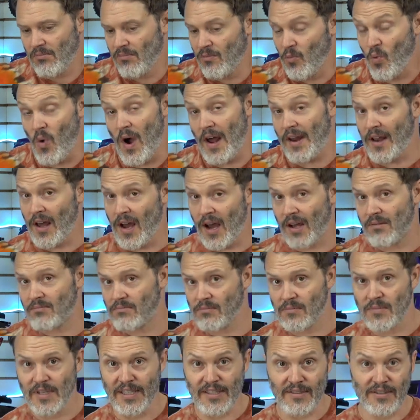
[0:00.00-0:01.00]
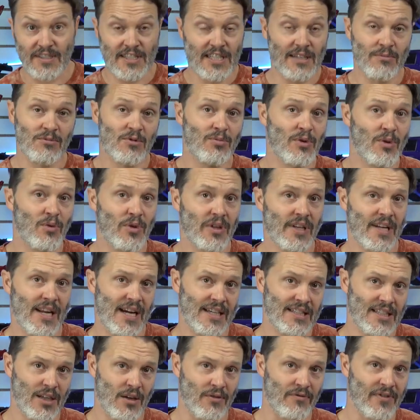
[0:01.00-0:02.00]
Why not? it seems to be a really
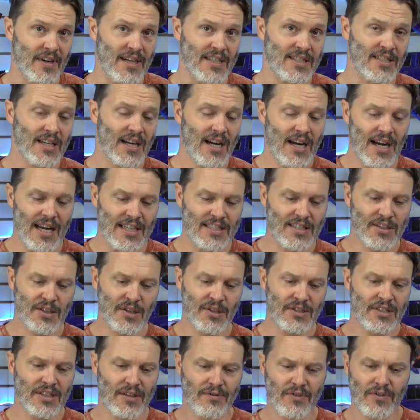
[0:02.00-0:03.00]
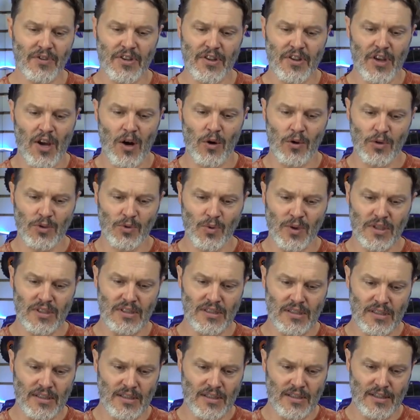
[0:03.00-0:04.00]
nice interface. It's a little different than the old
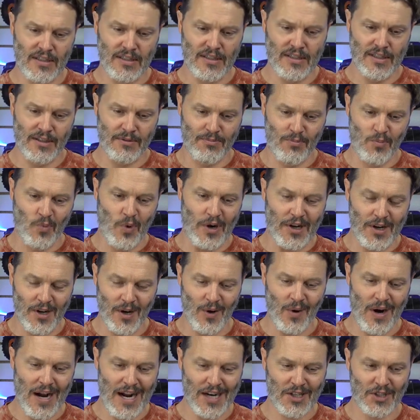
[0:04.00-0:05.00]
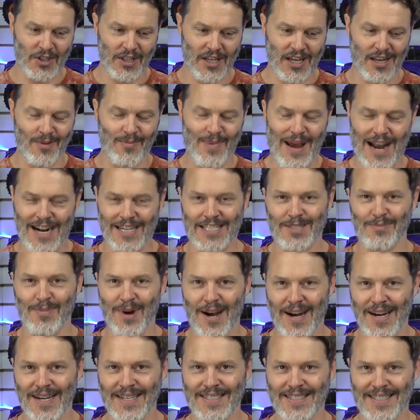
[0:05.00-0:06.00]
one. The window actually can
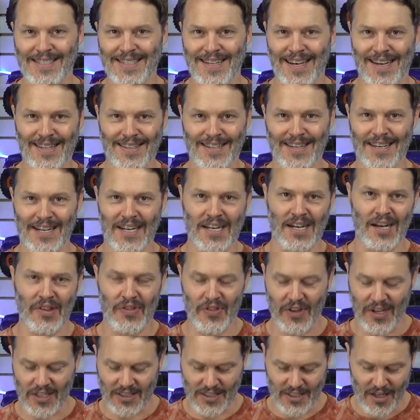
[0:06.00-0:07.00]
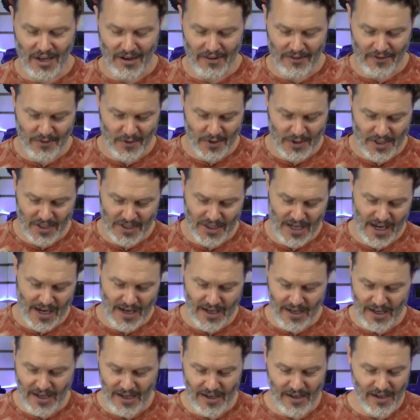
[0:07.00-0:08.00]
maximize and not like cut things off, which is kind
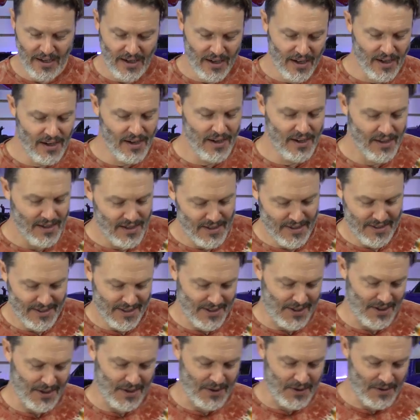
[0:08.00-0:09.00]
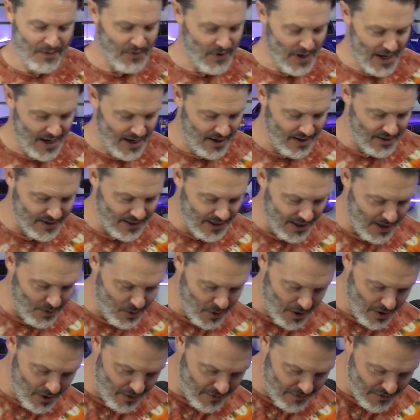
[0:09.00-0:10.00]
of neat. So yeah, uh,
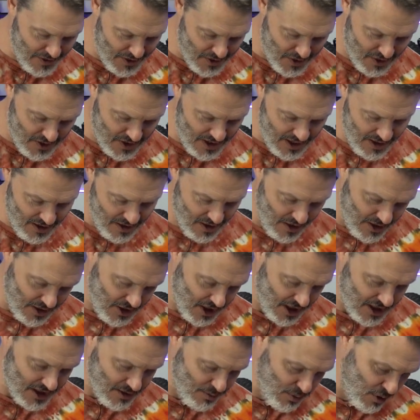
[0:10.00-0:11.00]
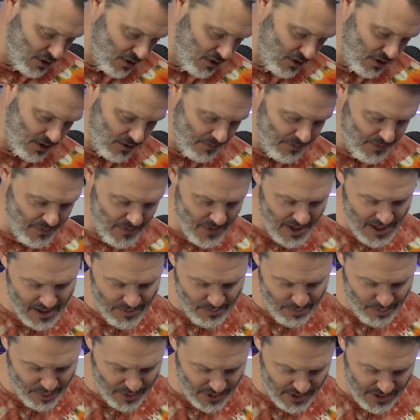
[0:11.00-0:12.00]
what other features here? Adjustable
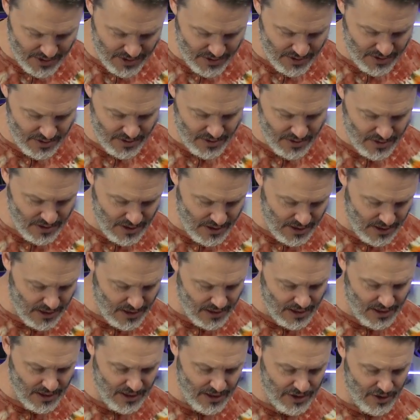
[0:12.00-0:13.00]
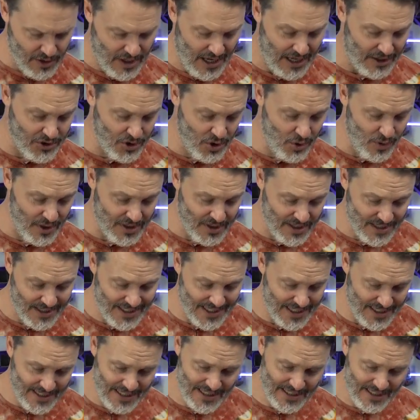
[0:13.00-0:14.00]
input. Uh, you got 2S to
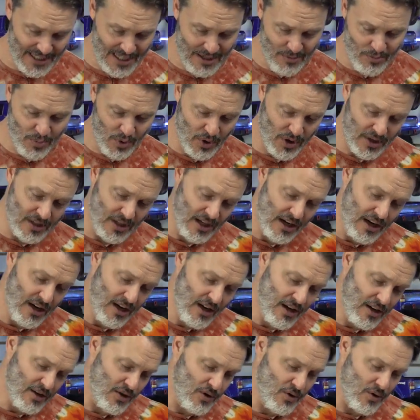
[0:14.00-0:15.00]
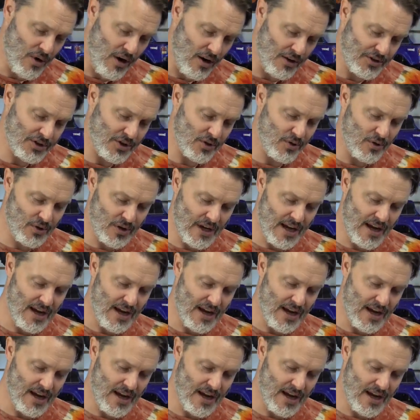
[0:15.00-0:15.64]
6S input. You also